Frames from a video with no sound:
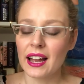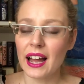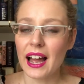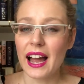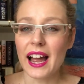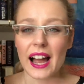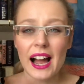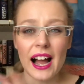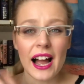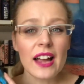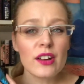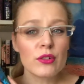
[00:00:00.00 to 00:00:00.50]

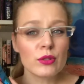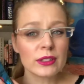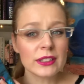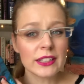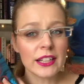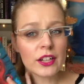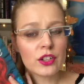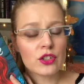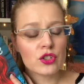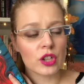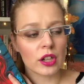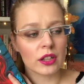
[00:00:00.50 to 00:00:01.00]
I
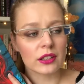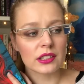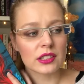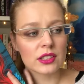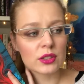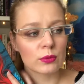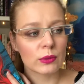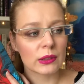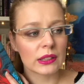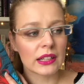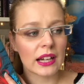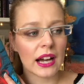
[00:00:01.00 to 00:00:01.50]
really enjoyed this
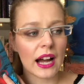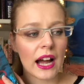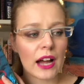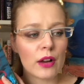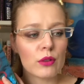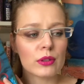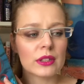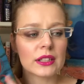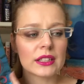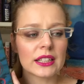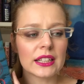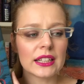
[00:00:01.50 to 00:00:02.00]
one. I
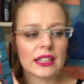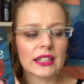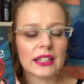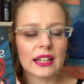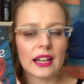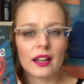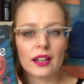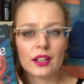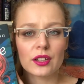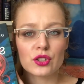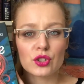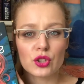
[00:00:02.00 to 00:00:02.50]
really
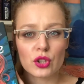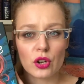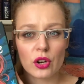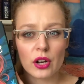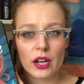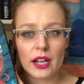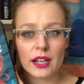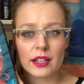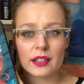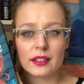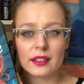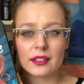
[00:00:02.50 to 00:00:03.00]

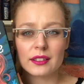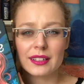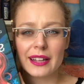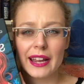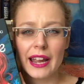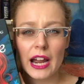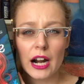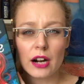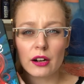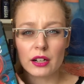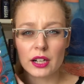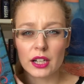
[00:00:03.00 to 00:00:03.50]
enjoyed the
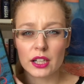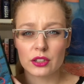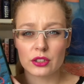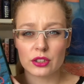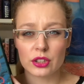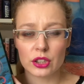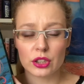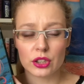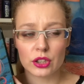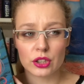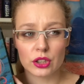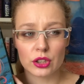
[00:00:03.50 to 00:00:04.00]

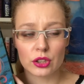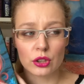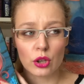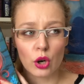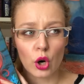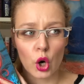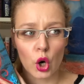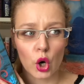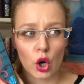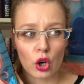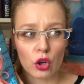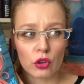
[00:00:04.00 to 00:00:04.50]
character
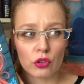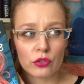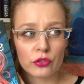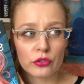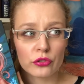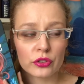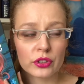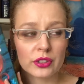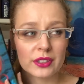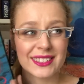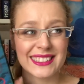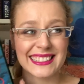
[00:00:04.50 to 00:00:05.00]

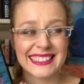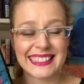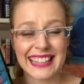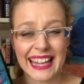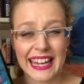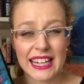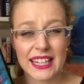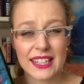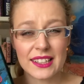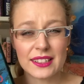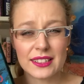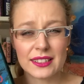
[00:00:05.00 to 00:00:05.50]
of
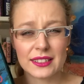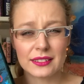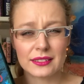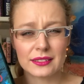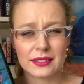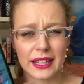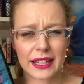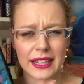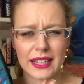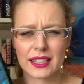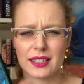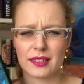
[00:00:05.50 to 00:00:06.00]
Saint.
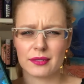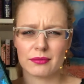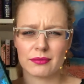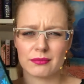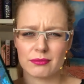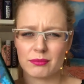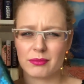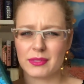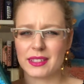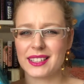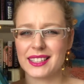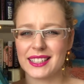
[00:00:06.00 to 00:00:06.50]
Like,
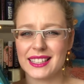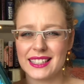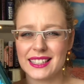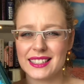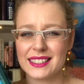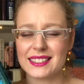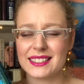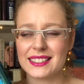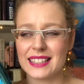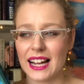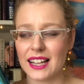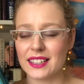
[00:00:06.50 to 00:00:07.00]

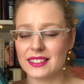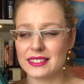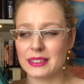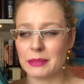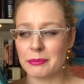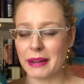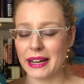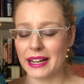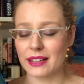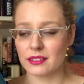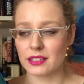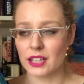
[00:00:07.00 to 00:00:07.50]
he's not the
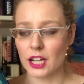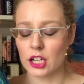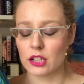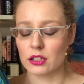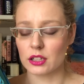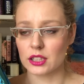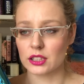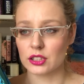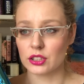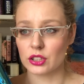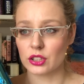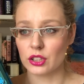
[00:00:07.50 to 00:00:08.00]
main
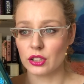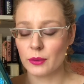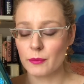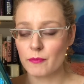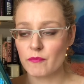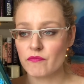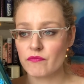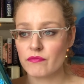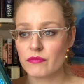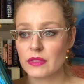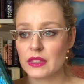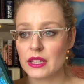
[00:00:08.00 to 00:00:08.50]
character,
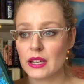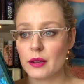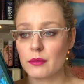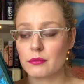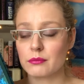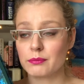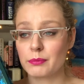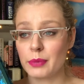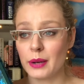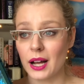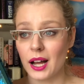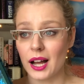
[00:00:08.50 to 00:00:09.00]

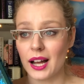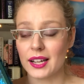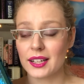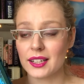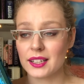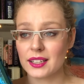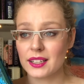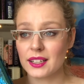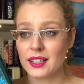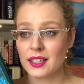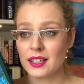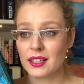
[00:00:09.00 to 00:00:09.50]
but
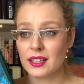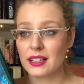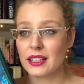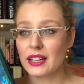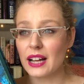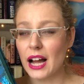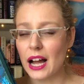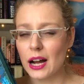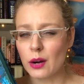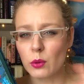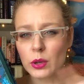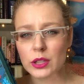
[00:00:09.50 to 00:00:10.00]

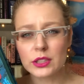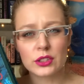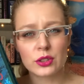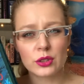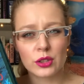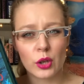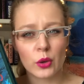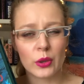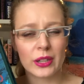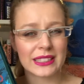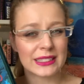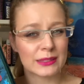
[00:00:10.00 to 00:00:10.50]
I want to
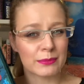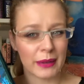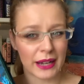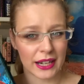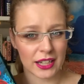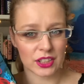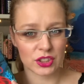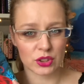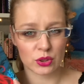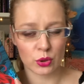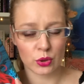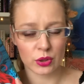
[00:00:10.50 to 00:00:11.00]
know his
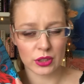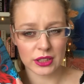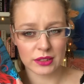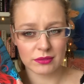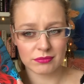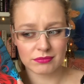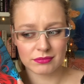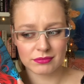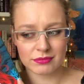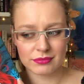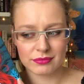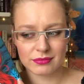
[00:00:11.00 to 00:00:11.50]
backstory.
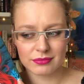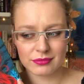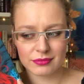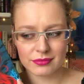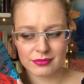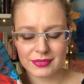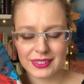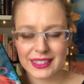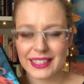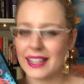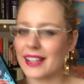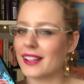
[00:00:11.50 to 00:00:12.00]

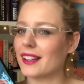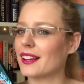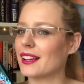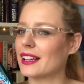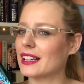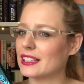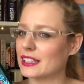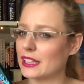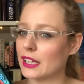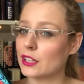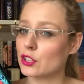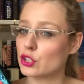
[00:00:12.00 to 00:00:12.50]

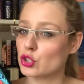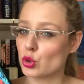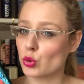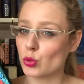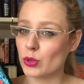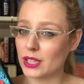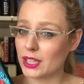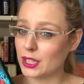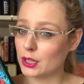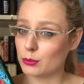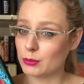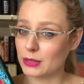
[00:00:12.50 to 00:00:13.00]
It
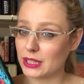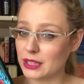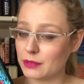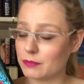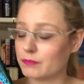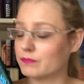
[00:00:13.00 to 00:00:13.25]
intrigued me.